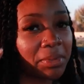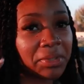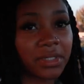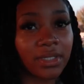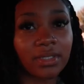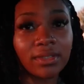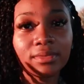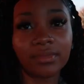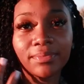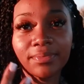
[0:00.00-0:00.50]

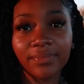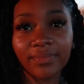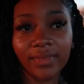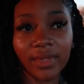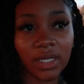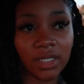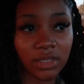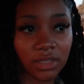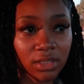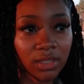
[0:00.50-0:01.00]

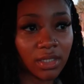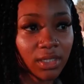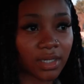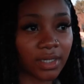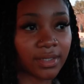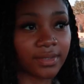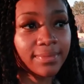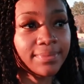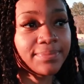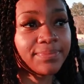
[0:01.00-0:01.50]
But it's
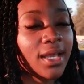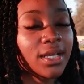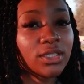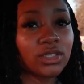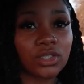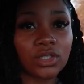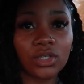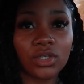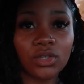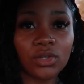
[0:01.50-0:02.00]
done.
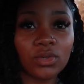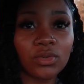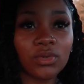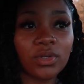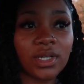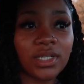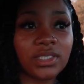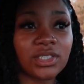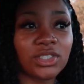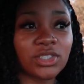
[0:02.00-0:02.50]
It's cute.
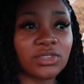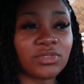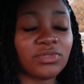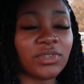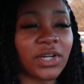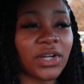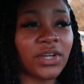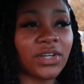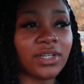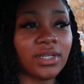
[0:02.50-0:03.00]
It's just
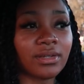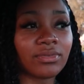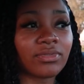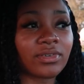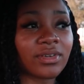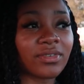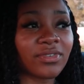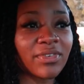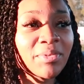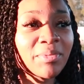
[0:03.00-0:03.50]
very
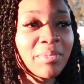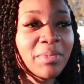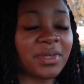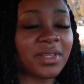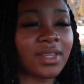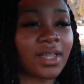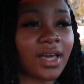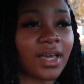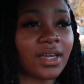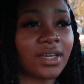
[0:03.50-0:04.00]
different from me.
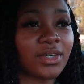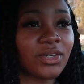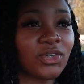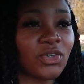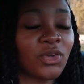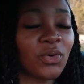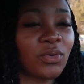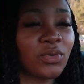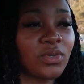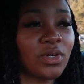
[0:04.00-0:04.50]
Like, you
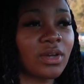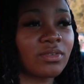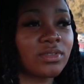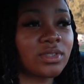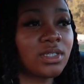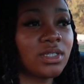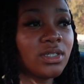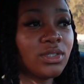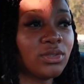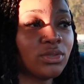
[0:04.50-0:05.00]
know when you have to
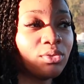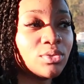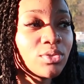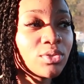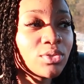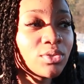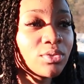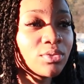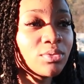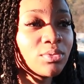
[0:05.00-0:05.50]
get
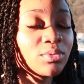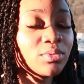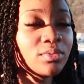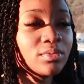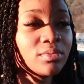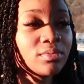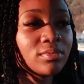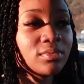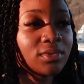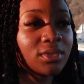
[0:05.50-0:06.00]
used
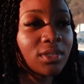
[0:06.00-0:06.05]
to